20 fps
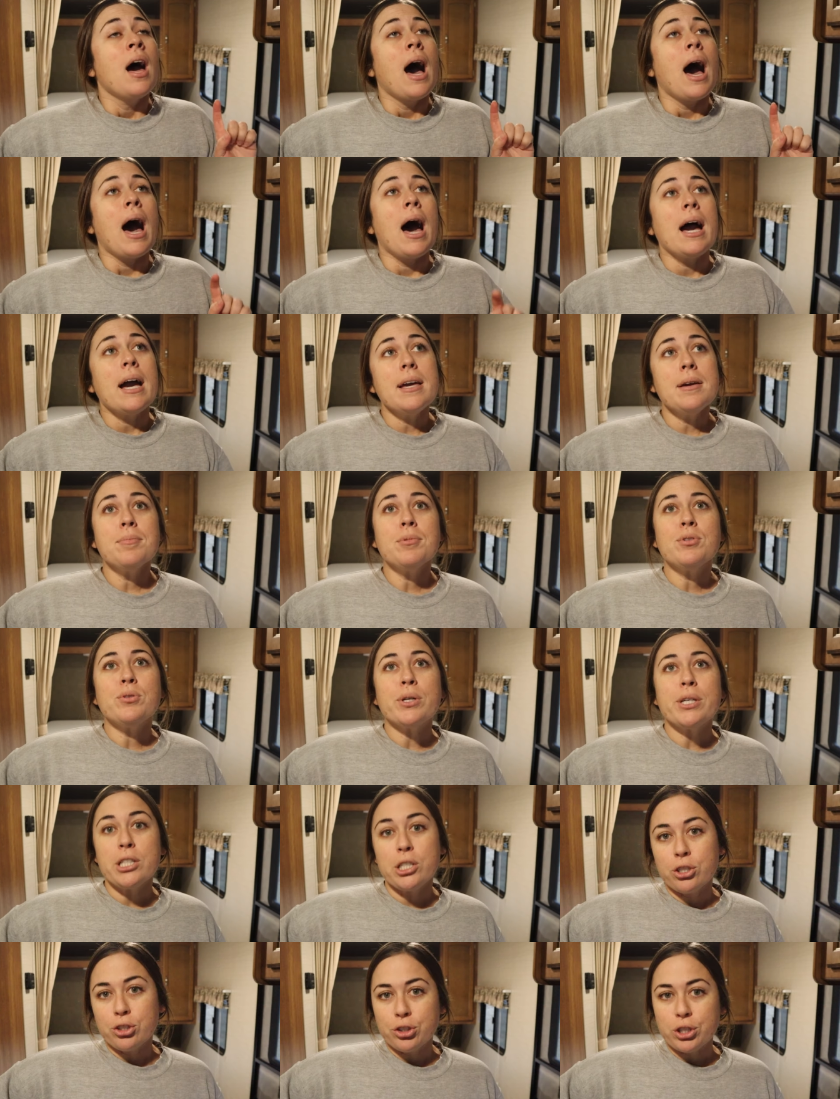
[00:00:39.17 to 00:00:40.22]
I am
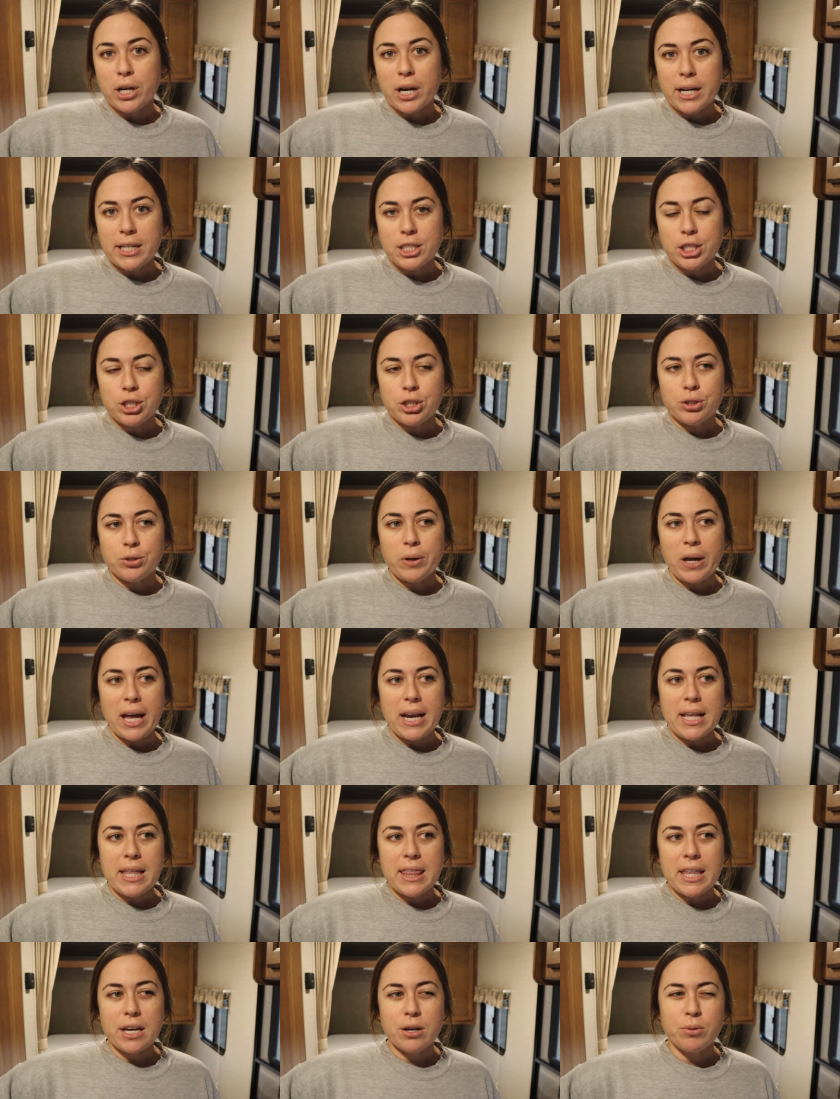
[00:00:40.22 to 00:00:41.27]
going to try to do
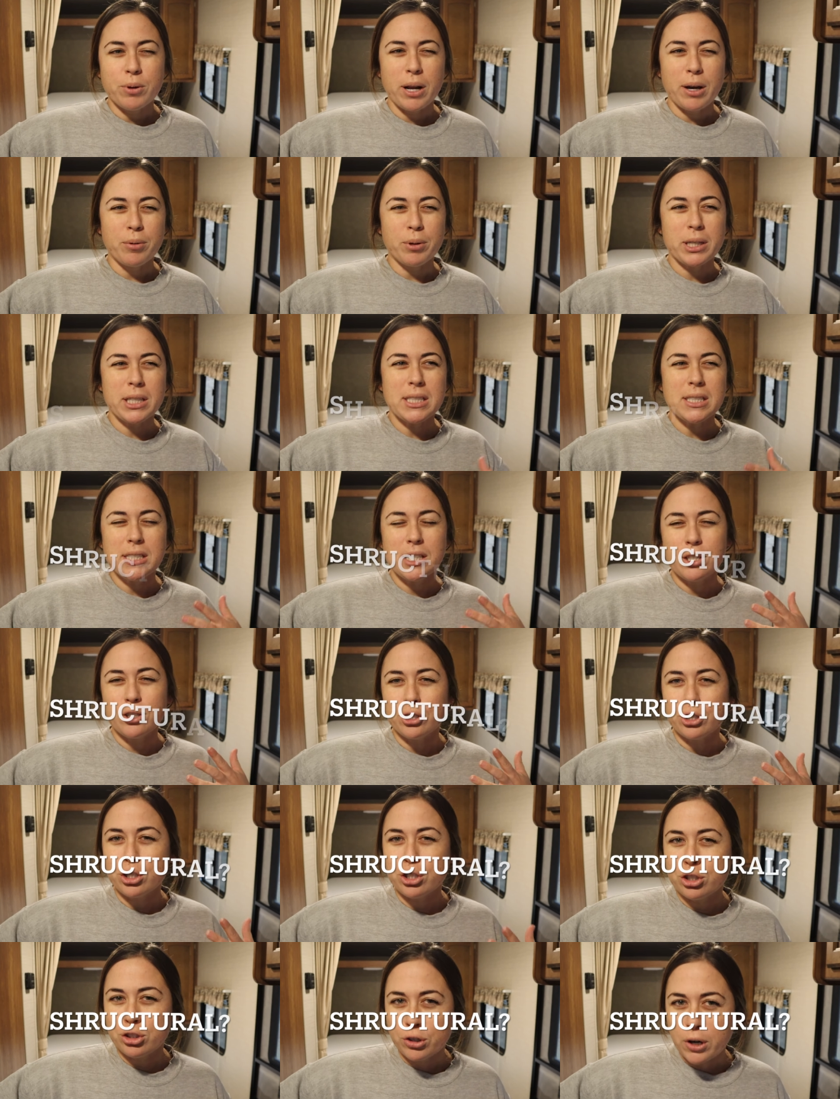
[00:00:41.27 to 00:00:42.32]
anything what I would consider
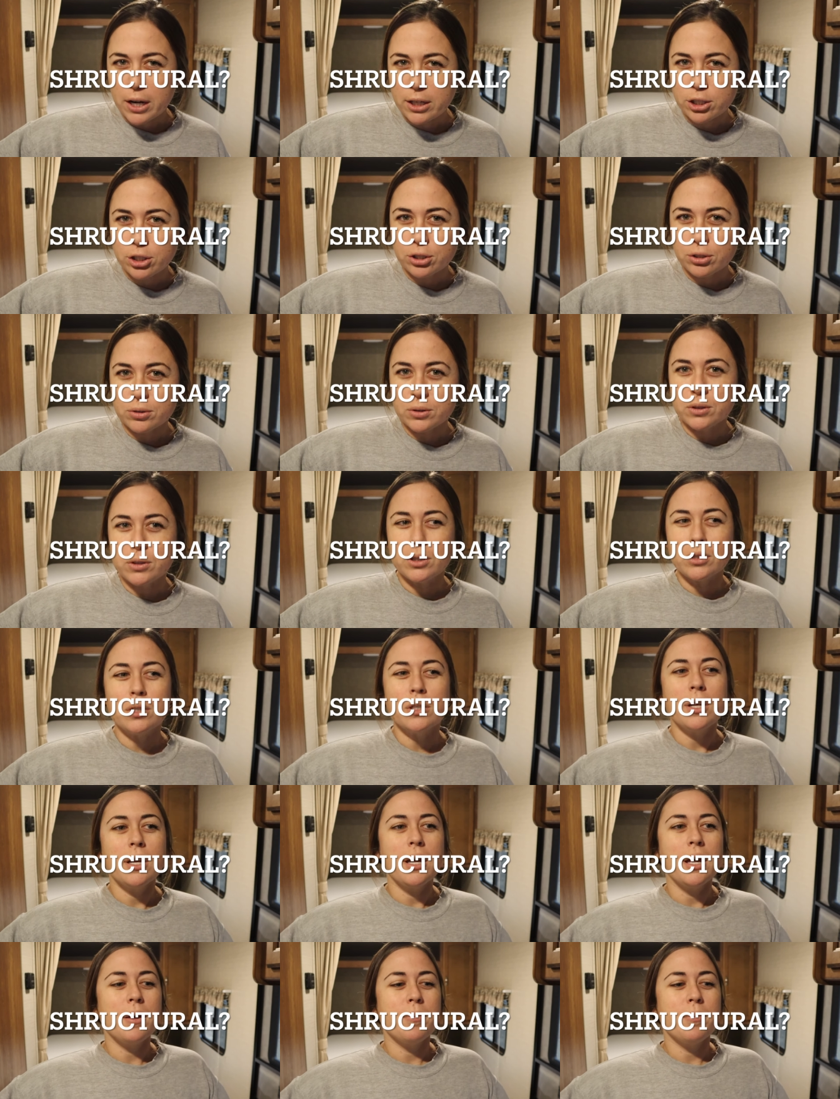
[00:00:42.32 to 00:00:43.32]
structural,